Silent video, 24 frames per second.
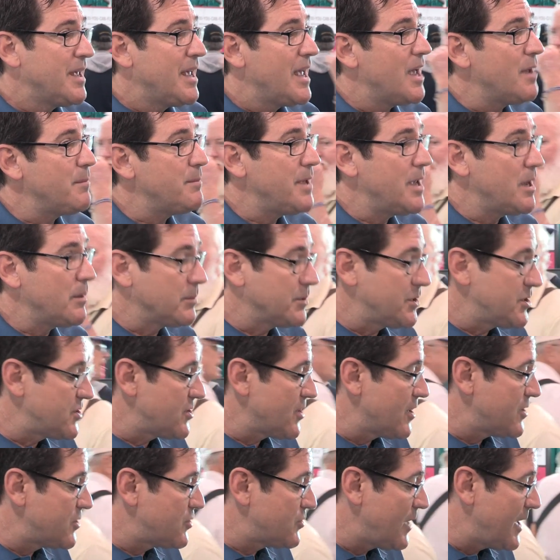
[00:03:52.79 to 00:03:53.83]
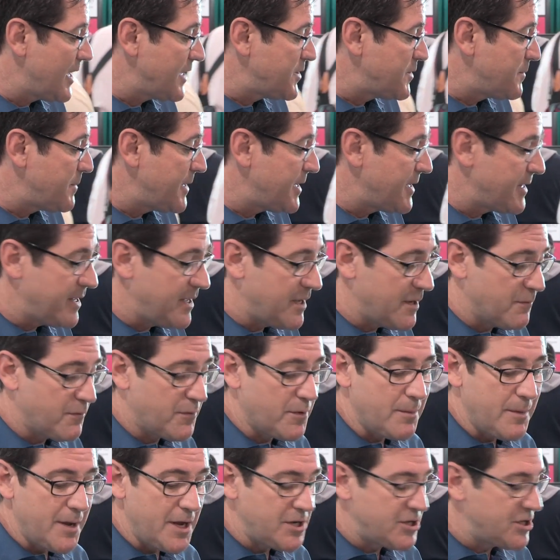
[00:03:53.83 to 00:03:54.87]
and be able to start transmitting the
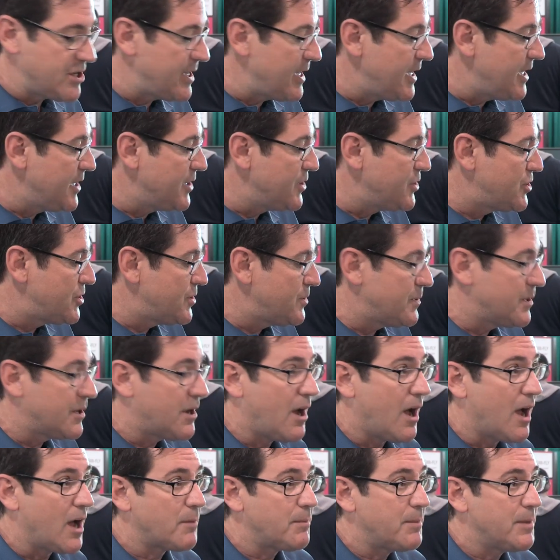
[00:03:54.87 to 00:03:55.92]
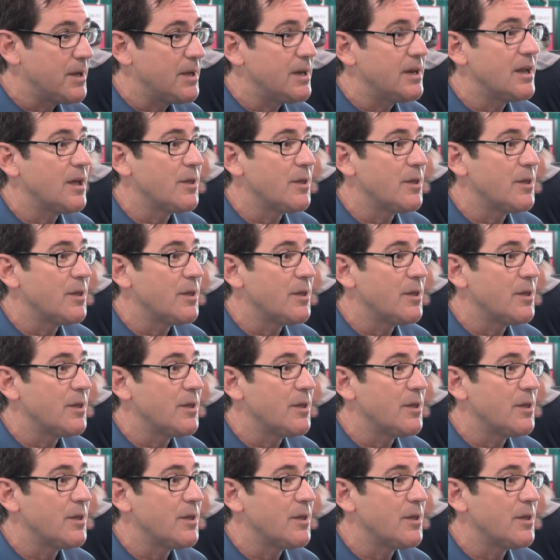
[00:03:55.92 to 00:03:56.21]
information into the cockpit.